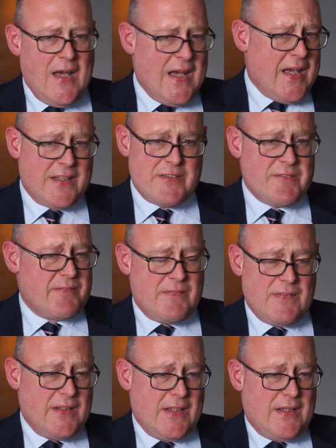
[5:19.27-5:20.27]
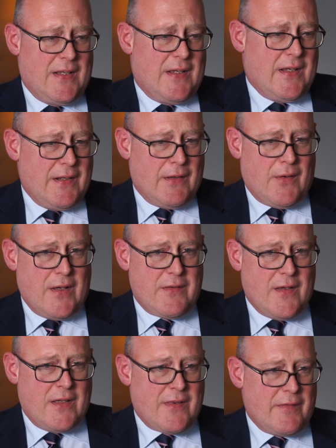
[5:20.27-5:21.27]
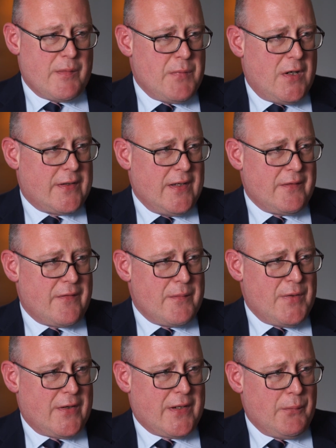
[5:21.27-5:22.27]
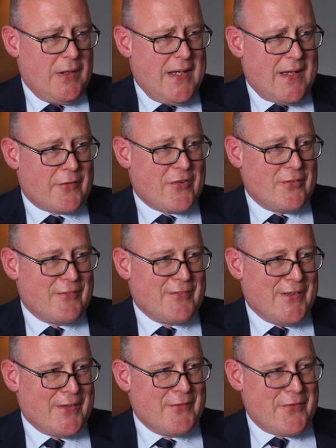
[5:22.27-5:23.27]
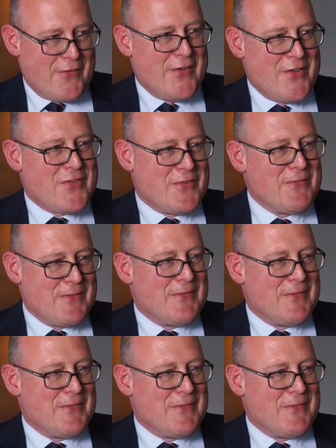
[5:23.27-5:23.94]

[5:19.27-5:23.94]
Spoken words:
And I think the market will act, and if there is